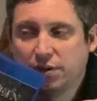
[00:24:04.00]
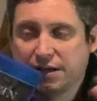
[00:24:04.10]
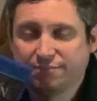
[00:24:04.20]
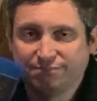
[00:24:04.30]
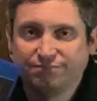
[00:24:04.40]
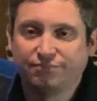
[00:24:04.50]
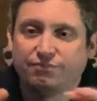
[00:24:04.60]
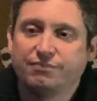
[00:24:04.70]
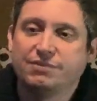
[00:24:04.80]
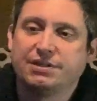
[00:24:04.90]
it,
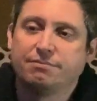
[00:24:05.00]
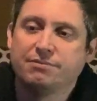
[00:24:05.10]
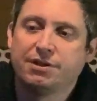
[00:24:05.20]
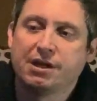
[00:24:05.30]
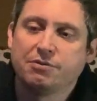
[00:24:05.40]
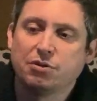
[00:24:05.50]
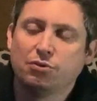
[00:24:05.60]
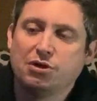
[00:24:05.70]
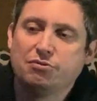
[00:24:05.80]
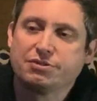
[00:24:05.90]
you'll
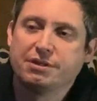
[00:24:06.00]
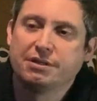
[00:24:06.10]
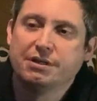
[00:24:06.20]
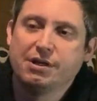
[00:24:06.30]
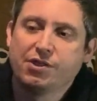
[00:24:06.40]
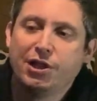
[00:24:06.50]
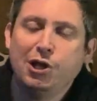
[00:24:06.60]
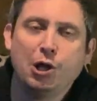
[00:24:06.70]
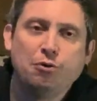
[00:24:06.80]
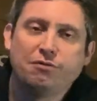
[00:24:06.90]
lose the
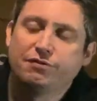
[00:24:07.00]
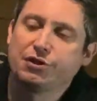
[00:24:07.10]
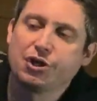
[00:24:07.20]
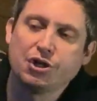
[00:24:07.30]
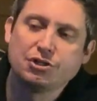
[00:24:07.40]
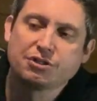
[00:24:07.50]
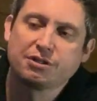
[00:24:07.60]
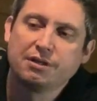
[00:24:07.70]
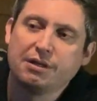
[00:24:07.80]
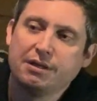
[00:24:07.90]
loot for good.
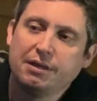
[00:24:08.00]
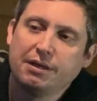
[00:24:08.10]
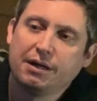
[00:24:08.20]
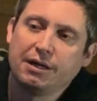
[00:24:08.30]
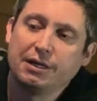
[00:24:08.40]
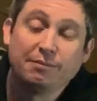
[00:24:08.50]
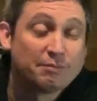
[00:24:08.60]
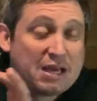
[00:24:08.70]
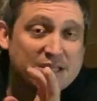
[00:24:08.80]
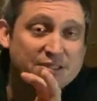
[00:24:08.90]
I'm
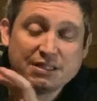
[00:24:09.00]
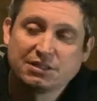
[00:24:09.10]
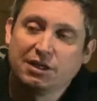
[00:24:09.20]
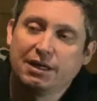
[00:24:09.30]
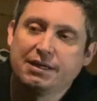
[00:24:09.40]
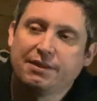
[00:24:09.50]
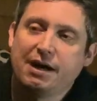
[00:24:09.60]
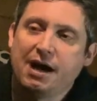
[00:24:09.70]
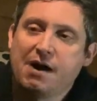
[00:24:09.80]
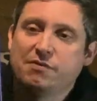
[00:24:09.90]
guessing it's like that.
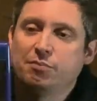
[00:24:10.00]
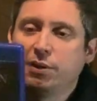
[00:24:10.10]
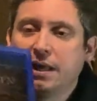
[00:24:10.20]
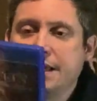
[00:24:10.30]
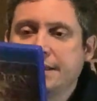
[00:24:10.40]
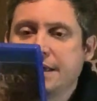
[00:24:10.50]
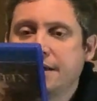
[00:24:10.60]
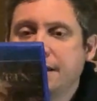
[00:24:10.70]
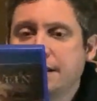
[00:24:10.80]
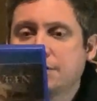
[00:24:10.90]
I haven't played it.
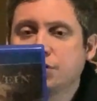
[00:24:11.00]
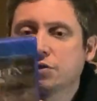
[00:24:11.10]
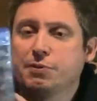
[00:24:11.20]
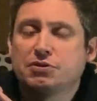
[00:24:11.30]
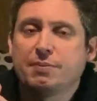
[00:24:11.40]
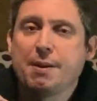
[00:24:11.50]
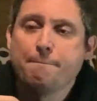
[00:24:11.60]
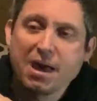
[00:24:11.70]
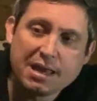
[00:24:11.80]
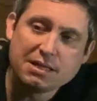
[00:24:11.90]
It's not supposed to be
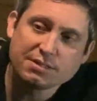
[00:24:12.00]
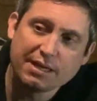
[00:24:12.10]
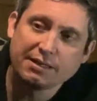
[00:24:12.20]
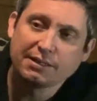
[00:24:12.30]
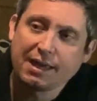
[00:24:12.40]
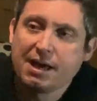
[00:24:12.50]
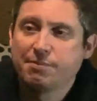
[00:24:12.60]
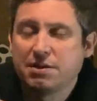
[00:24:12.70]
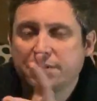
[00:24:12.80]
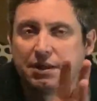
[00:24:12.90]
amazing. Again,
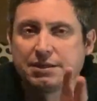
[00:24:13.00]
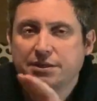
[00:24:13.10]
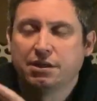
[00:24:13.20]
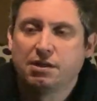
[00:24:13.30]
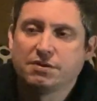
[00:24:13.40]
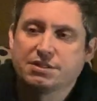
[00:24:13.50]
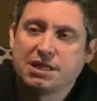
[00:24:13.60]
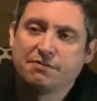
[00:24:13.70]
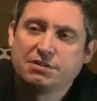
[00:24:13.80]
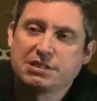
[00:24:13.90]
maybe like another
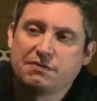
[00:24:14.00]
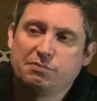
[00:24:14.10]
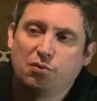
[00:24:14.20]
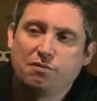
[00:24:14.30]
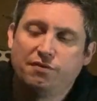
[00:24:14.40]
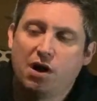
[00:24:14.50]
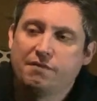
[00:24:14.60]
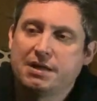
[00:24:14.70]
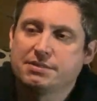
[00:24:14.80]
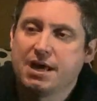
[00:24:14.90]
7.5
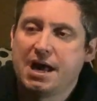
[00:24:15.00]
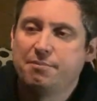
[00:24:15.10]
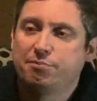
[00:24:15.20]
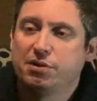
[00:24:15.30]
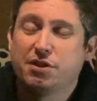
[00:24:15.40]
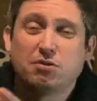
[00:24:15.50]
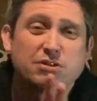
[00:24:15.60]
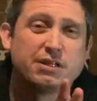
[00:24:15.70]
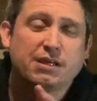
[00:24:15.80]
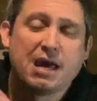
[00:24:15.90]
out of 10. But
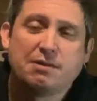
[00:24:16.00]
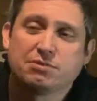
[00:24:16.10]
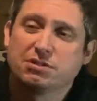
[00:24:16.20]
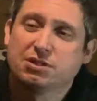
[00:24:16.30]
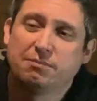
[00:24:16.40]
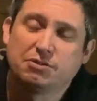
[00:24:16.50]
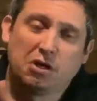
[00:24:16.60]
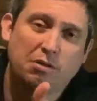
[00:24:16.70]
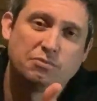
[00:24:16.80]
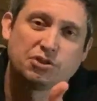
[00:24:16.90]
those are the games that
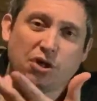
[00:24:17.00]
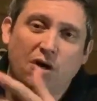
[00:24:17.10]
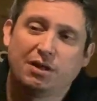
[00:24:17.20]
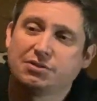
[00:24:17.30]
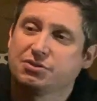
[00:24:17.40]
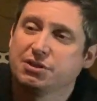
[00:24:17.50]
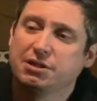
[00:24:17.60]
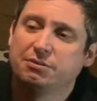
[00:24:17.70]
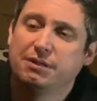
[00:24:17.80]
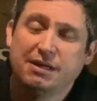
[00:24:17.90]
sometimes shine.
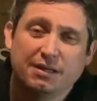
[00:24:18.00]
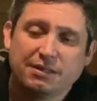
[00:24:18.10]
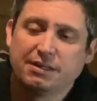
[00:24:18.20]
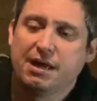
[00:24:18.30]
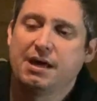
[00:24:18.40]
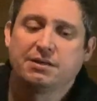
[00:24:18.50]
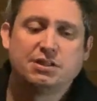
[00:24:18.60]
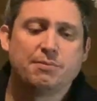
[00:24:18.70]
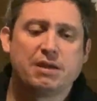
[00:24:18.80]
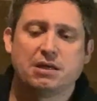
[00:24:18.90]
So yeah, you
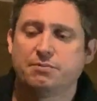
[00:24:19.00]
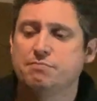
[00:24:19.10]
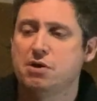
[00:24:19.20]
need to make up